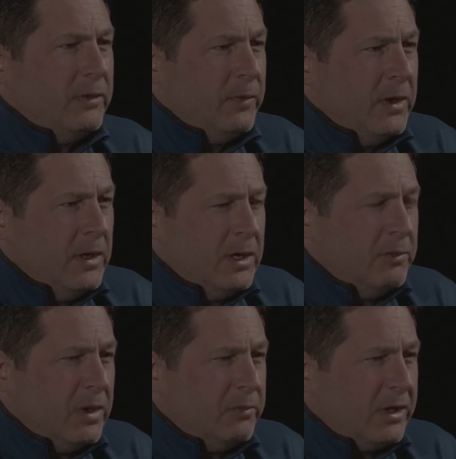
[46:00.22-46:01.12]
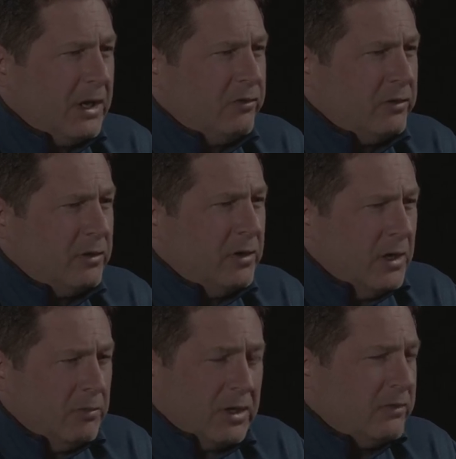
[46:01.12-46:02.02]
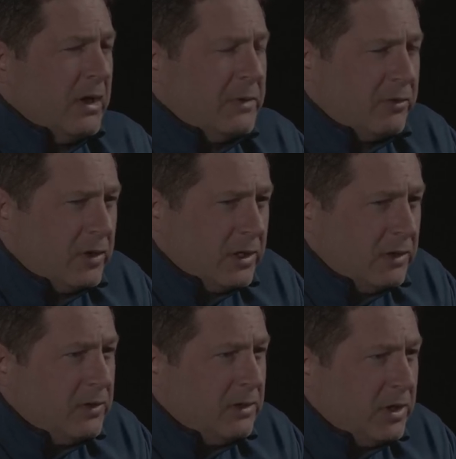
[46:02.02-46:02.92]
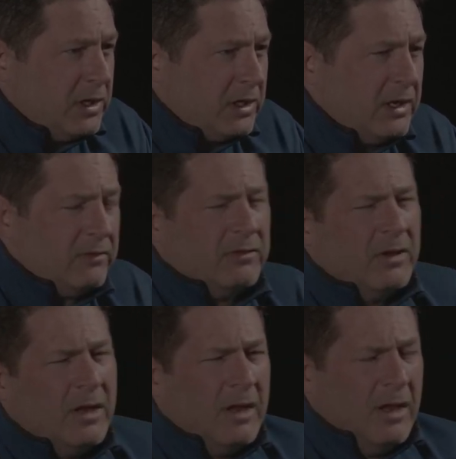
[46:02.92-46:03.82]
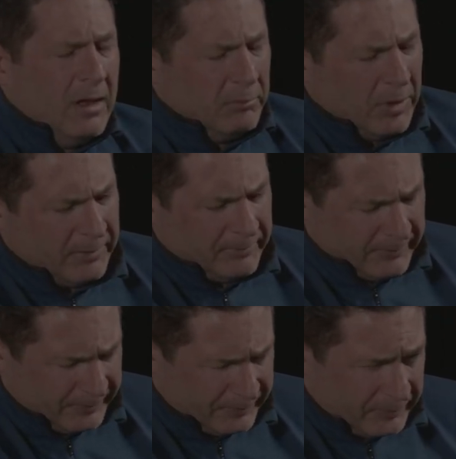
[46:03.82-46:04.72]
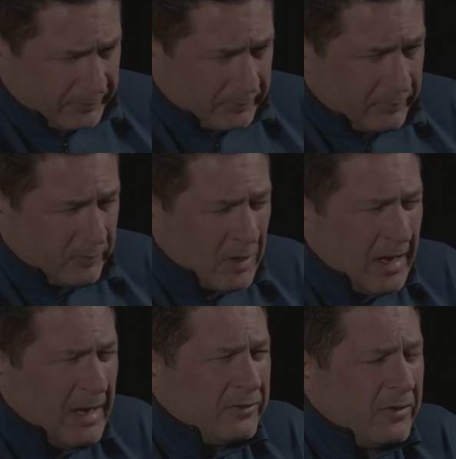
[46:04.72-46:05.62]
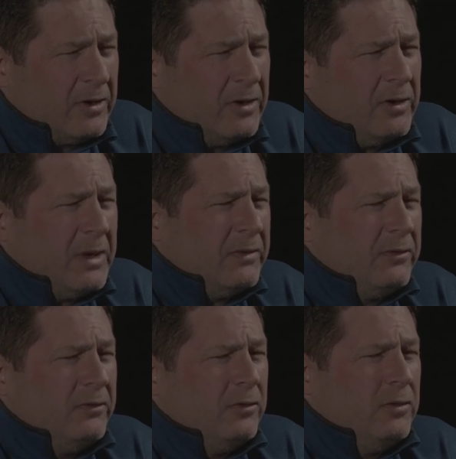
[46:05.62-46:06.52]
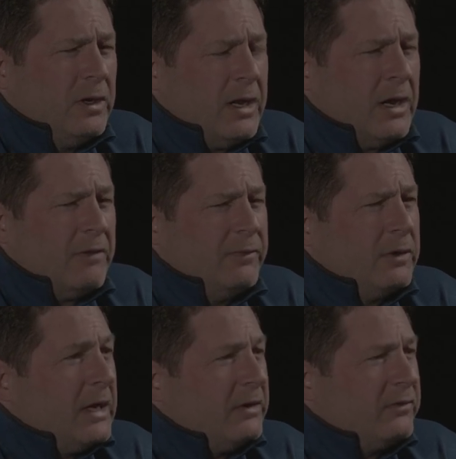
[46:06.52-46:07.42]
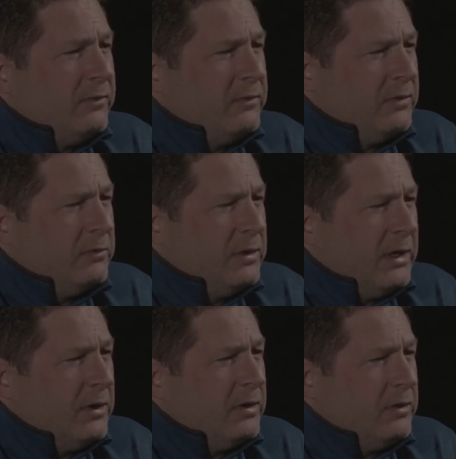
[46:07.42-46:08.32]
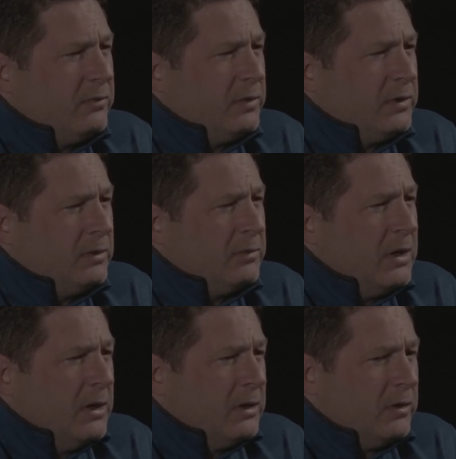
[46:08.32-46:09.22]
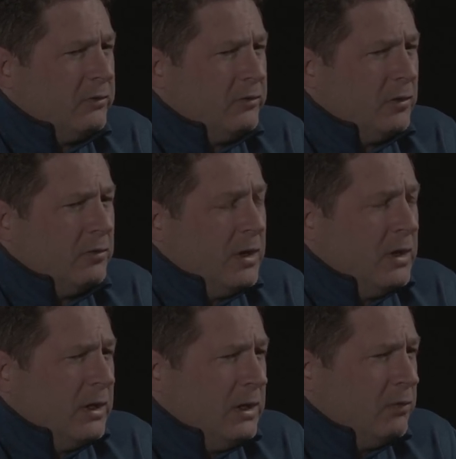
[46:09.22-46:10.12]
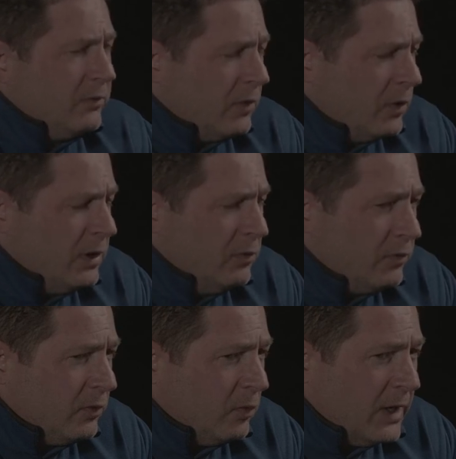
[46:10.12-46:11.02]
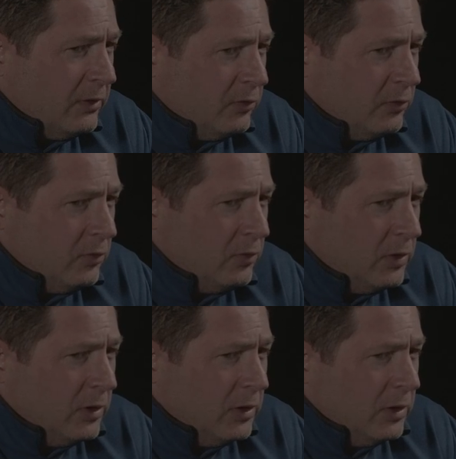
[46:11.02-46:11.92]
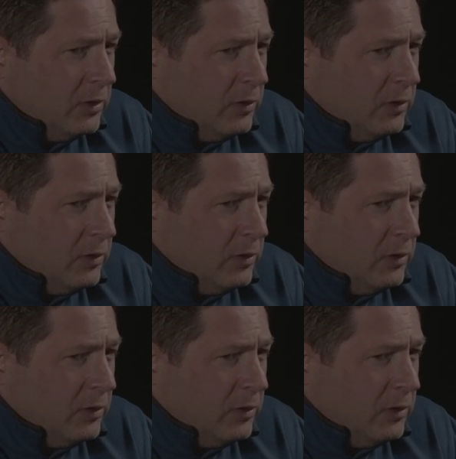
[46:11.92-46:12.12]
put in a publication because I'm not trying to give anybody a case. Mm-hmm. But I started hearing about this dude, and, and I felt a lot of similarities with him because you know he was a he was a white dude